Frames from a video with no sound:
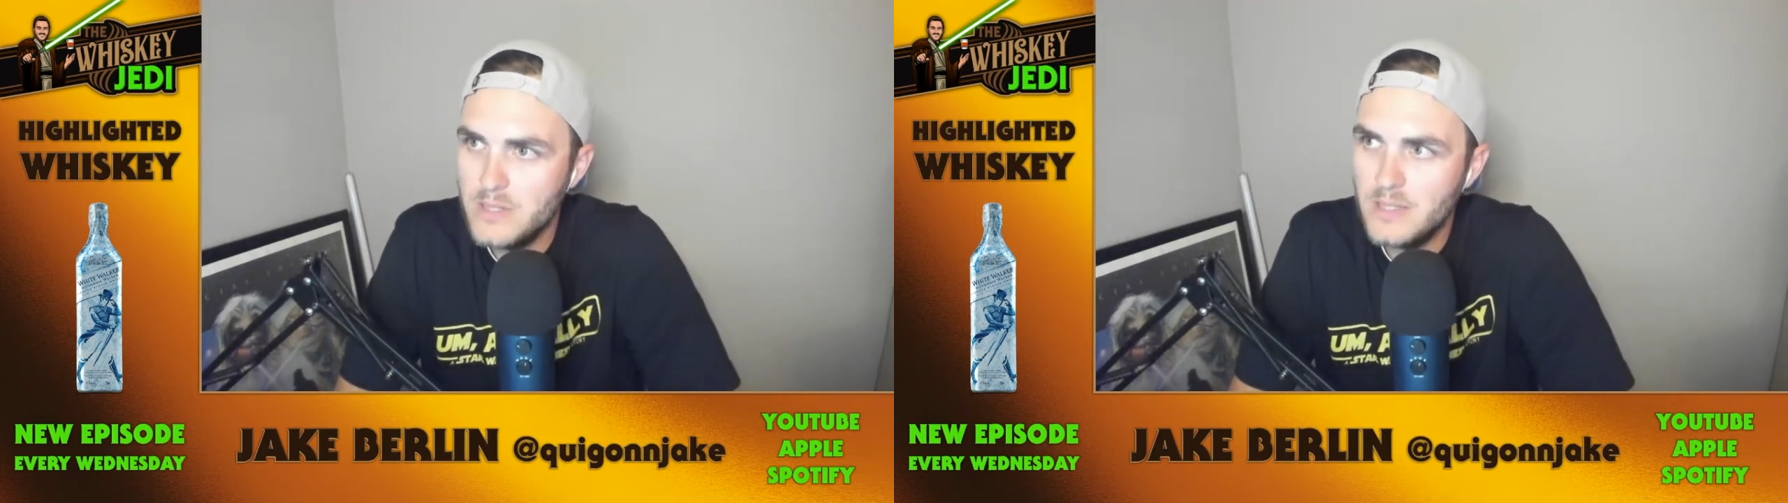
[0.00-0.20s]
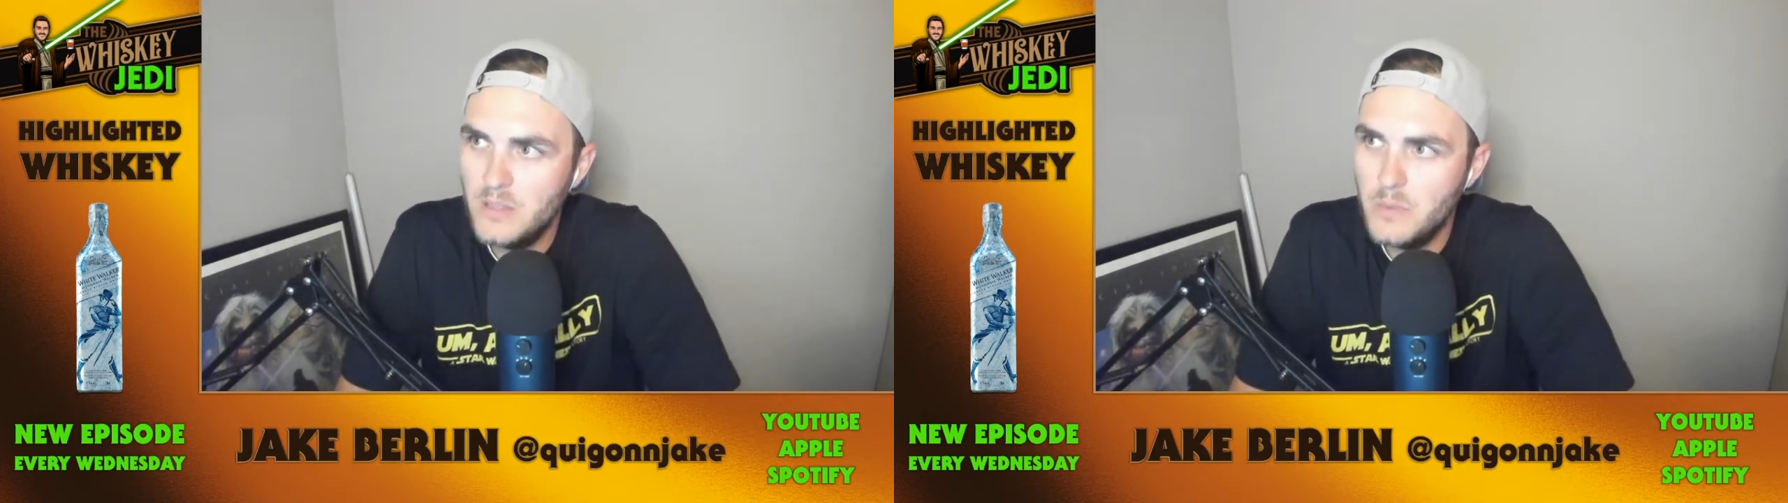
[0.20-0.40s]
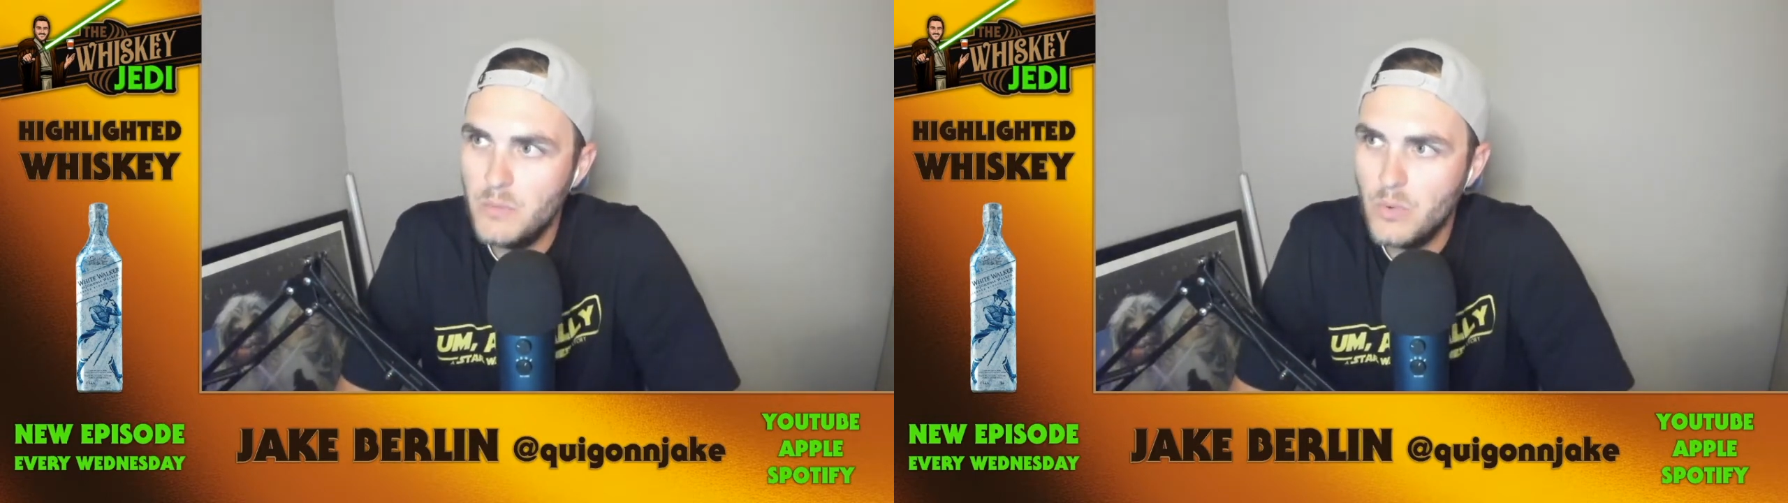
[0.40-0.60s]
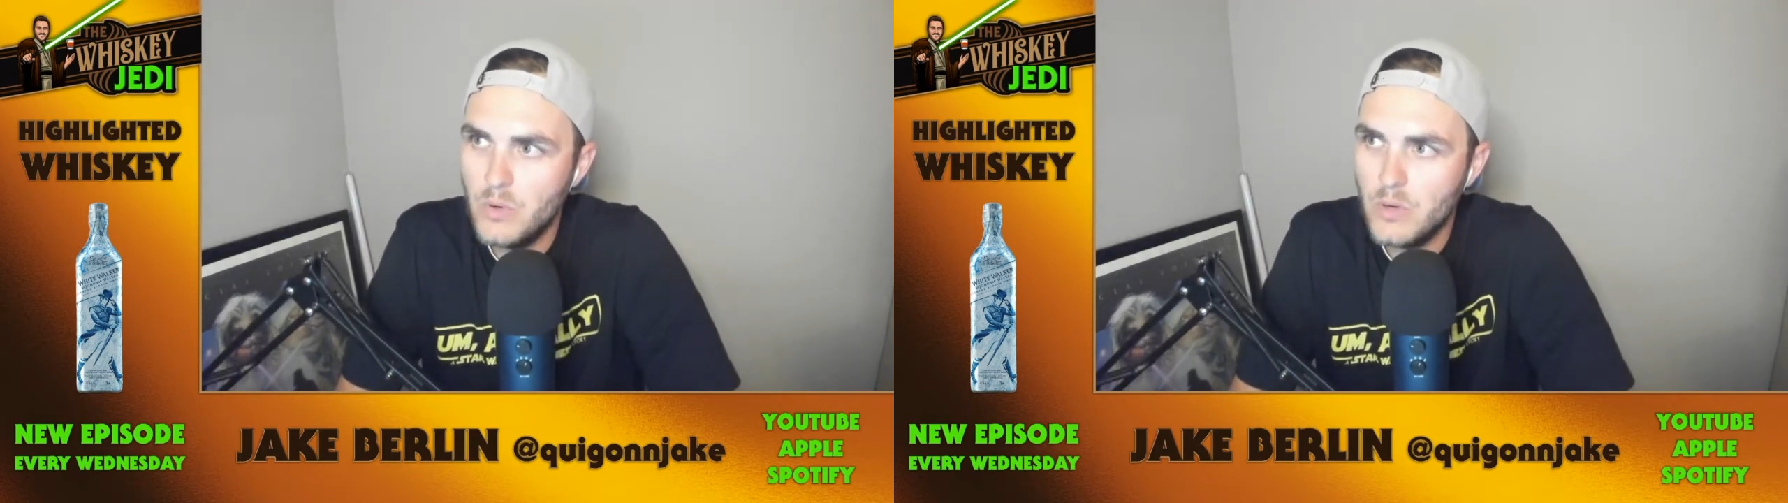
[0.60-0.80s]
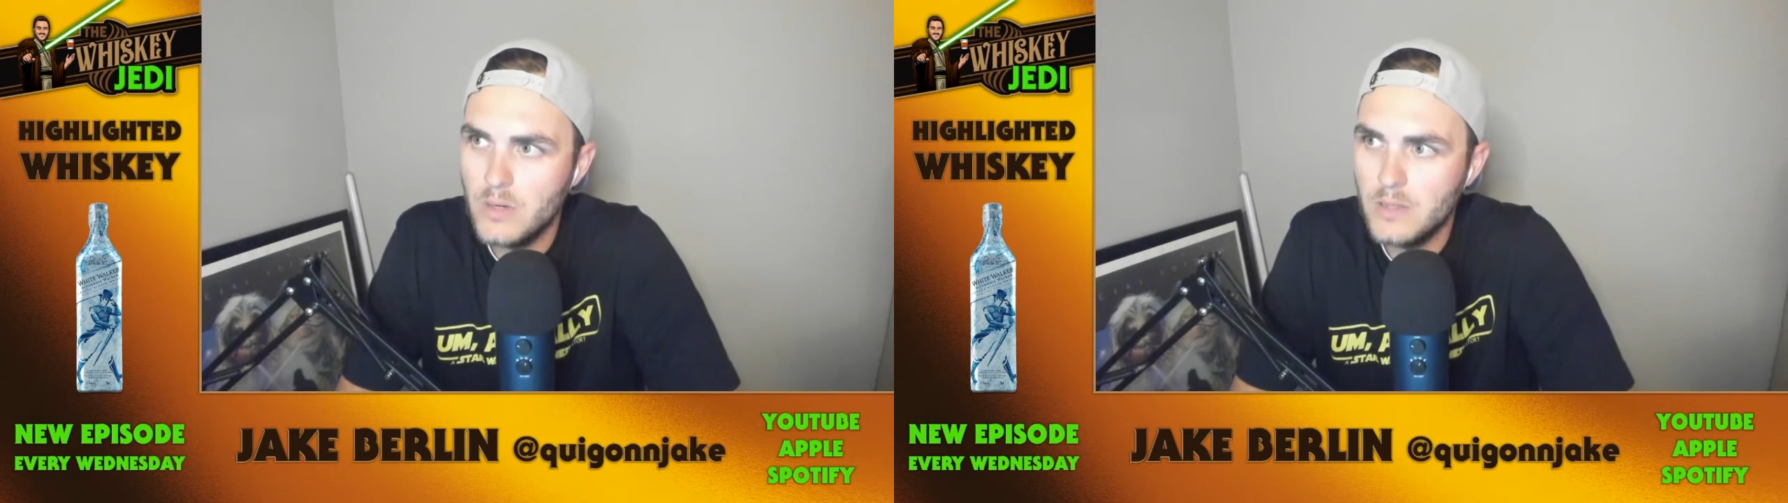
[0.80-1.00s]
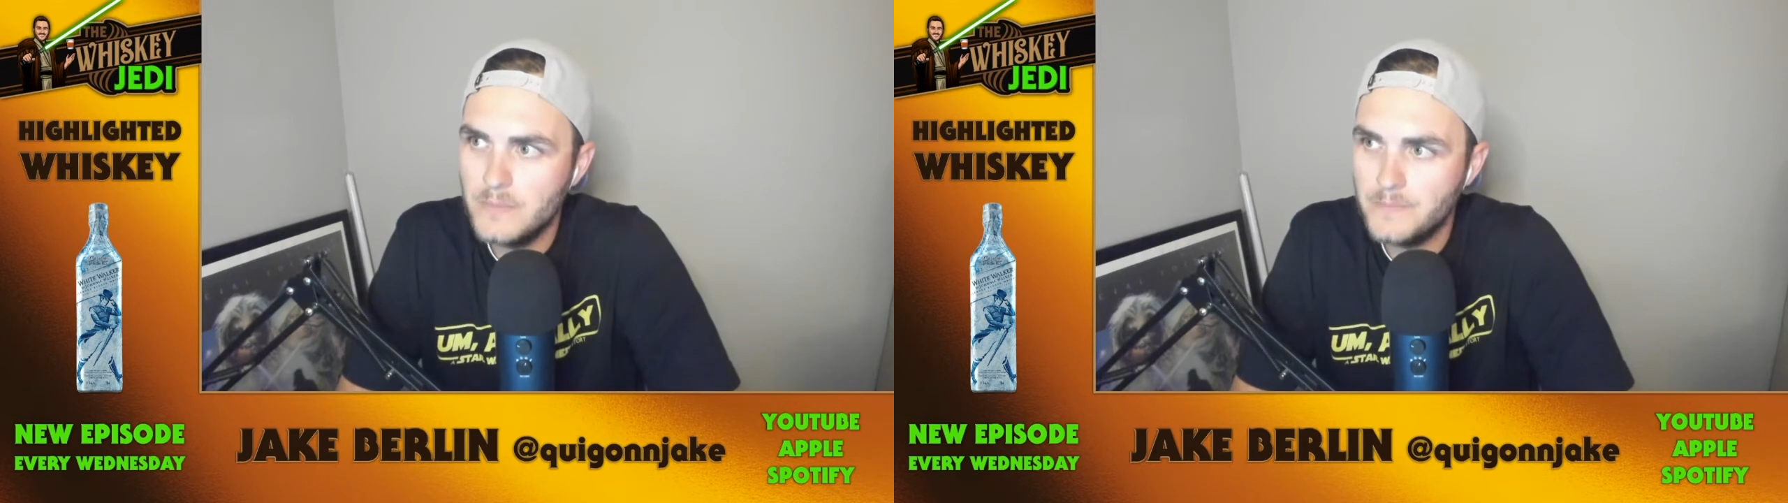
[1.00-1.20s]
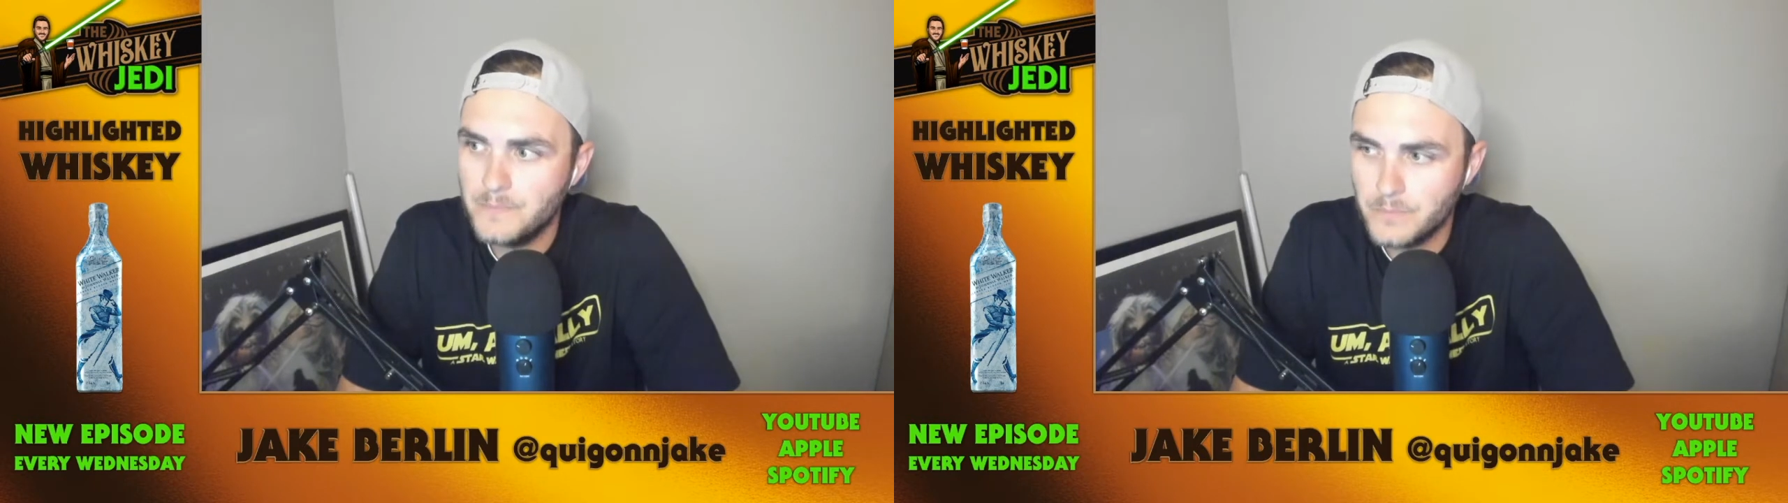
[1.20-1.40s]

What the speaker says: little bit more,